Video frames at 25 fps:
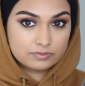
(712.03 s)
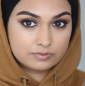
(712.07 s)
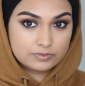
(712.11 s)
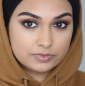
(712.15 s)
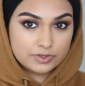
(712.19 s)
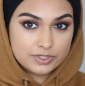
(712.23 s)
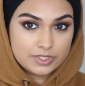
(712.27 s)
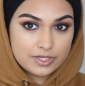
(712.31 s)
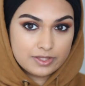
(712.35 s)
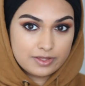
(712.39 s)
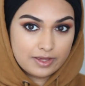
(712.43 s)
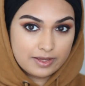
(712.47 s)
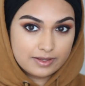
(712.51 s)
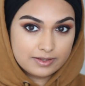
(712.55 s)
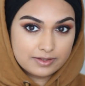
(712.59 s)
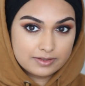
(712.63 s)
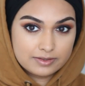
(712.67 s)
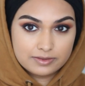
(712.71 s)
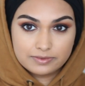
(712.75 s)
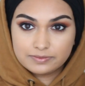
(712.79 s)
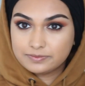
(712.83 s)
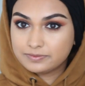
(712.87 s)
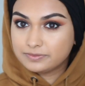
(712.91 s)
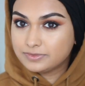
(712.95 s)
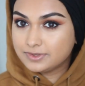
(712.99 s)
What do you think?
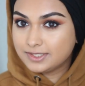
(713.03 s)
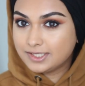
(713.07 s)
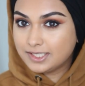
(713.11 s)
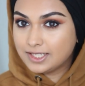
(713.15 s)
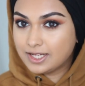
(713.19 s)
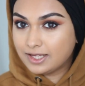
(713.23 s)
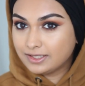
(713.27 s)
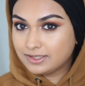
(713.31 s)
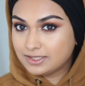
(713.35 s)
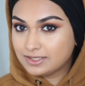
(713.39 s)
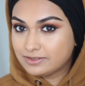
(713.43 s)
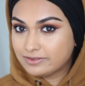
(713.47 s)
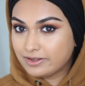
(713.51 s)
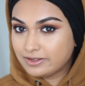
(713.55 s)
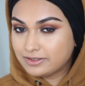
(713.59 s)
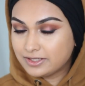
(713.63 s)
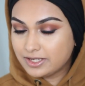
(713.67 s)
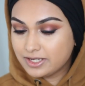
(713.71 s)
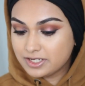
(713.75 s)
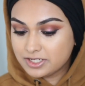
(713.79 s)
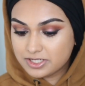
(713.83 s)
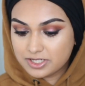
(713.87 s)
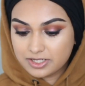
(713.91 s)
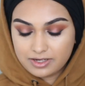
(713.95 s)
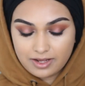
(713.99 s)
Do you like this
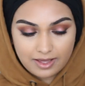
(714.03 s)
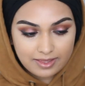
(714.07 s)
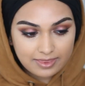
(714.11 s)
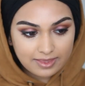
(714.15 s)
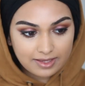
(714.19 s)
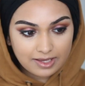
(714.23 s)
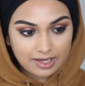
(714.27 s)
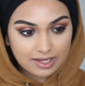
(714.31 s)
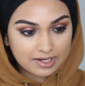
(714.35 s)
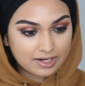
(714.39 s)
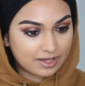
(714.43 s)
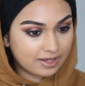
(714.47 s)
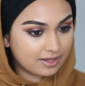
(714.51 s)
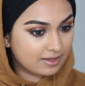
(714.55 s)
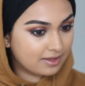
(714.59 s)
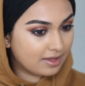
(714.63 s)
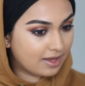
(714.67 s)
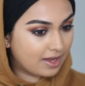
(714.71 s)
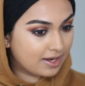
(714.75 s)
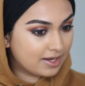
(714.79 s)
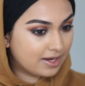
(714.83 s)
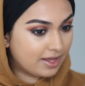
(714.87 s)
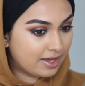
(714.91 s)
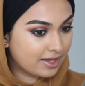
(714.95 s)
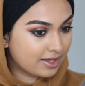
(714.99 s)
foundation? I think I like it.
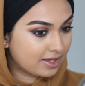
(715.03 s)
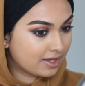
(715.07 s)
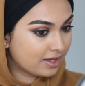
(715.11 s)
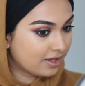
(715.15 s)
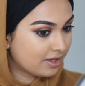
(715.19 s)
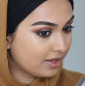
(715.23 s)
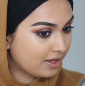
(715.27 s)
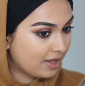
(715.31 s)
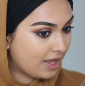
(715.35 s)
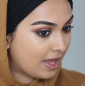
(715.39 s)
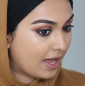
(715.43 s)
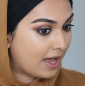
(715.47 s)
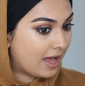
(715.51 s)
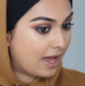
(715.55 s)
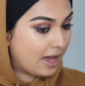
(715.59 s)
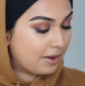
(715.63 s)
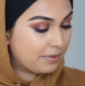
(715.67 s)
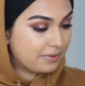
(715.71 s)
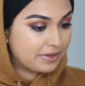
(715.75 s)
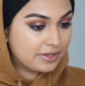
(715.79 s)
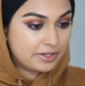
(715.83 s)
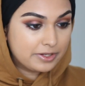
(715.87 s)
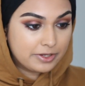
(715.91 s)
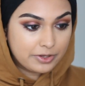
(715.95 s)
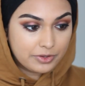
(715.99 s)
I like
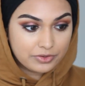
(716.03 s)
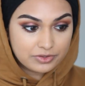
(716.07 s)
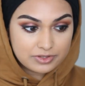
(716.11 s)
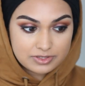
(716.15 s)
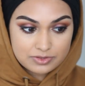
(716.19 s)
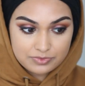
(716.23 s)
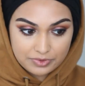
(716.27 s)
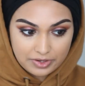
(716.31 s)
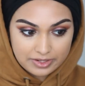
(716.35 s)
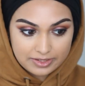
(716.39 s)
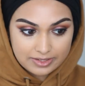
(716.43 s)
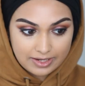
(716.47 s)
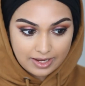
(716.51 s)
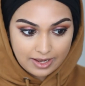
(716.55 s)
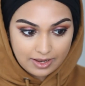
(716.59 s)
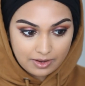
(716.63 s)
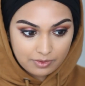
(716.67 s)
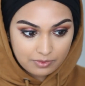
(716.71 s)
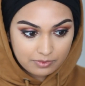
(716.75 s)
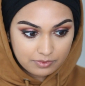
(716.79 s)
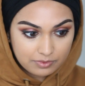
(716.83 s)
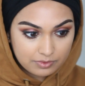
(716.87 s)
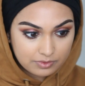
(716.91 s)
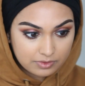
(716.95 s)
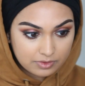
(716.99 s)
how it looks right
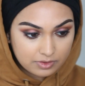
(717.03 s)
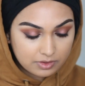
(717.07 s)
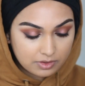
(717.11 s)
now.